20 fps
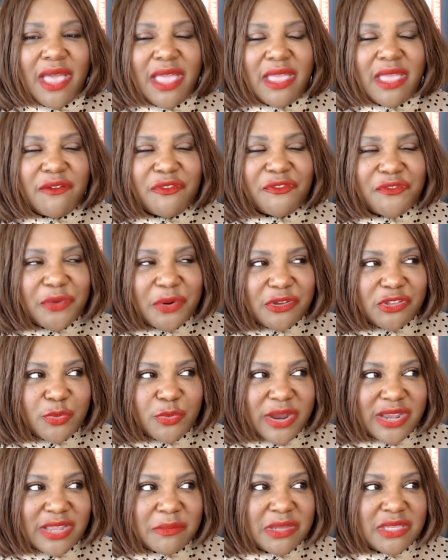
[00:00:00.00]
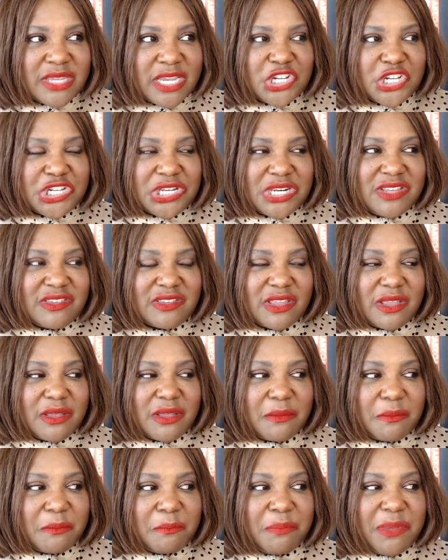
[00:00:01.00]
My first recommendation
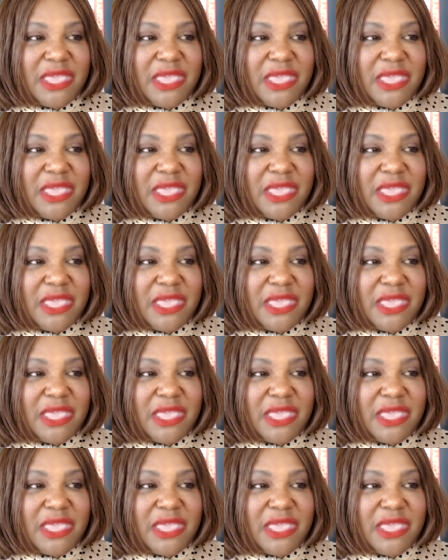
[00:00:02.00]
is